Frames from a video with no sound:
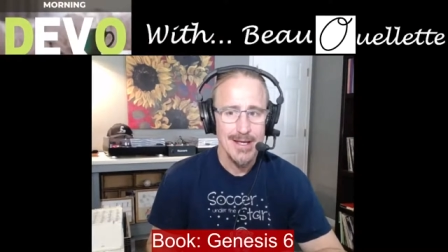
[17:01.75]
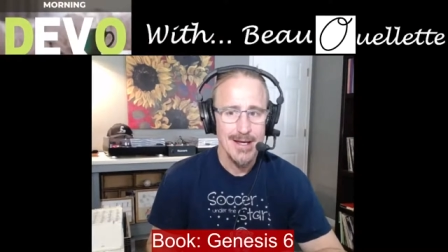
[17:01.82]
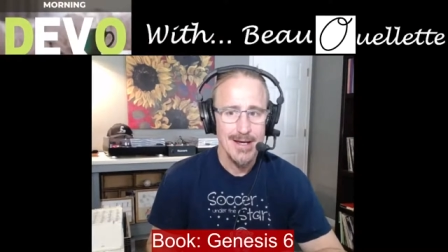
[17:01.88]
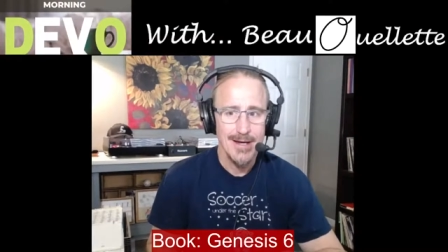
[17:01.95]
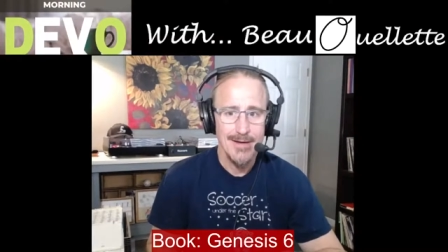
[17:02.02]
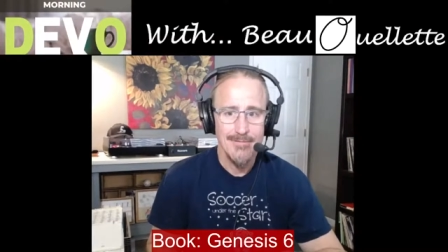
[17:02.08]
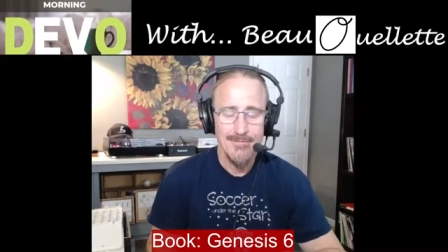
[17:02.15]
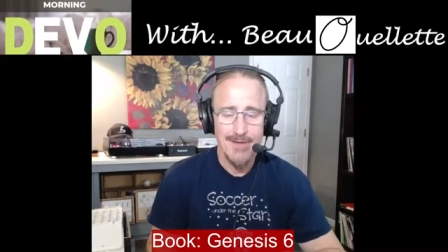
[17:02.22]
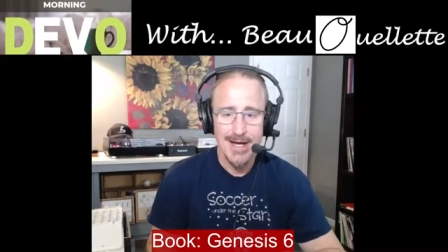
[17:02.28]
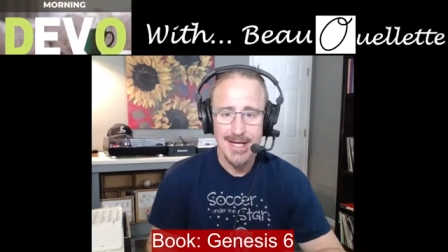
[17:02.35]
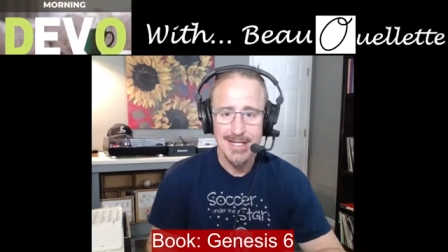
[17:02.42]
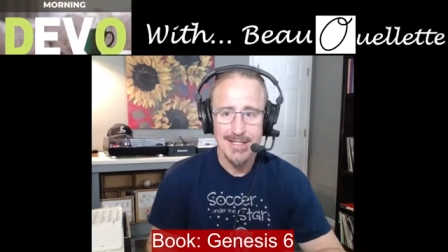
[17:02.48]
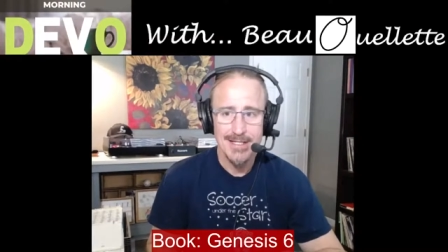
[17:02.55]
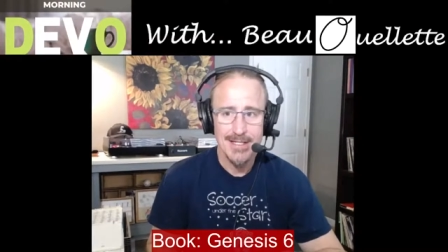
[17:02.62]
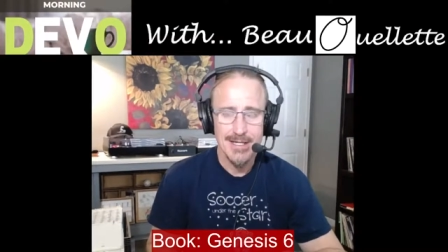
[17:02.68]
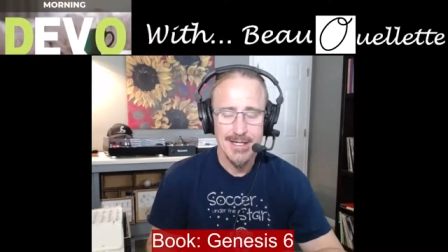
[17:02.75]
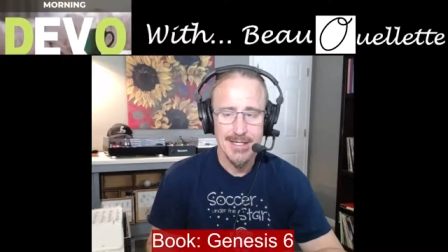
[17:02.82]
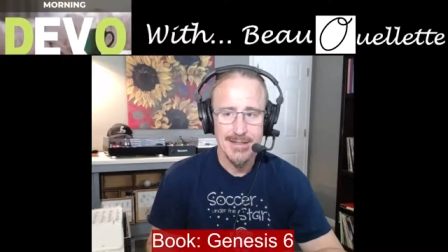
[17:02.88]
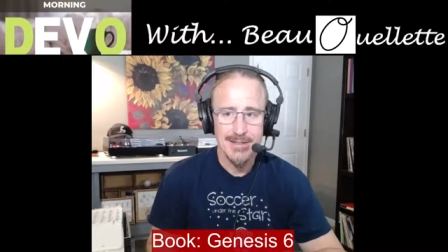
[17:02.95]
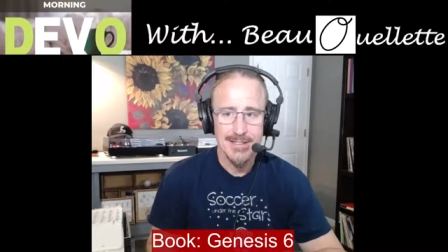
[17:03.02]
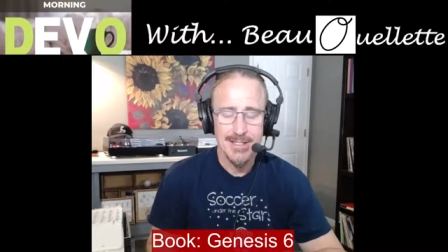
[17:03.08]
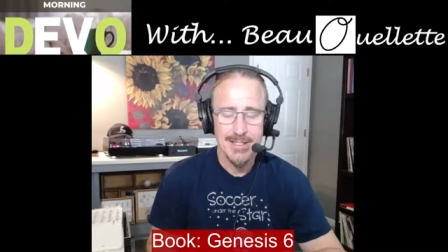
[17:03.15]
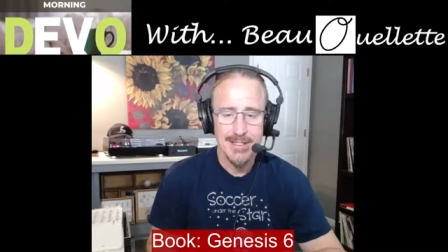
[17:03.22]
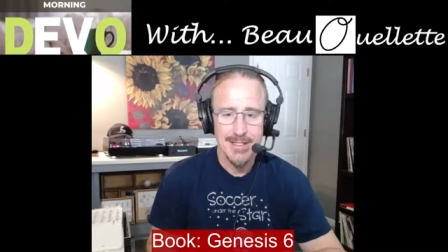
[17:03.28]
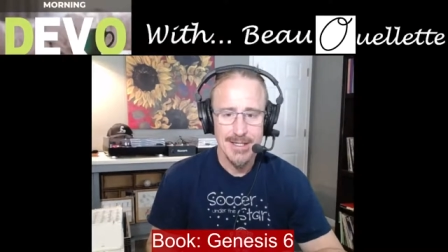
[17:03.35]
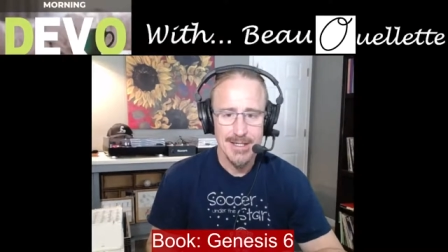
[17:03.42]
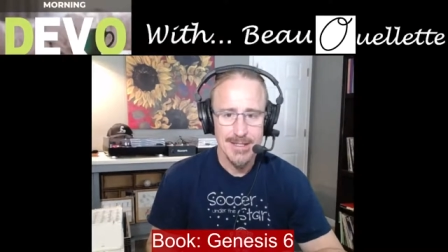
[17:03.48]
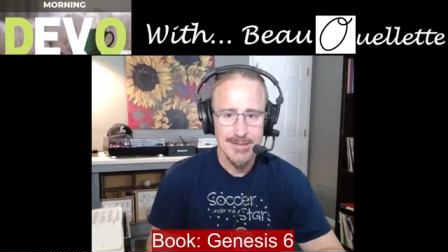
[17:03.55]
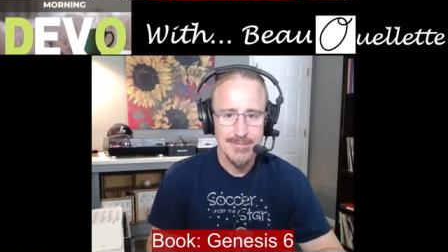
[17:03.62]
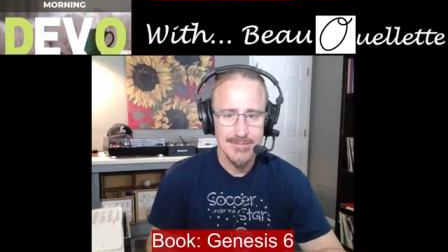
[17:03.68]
uh, find uh, um,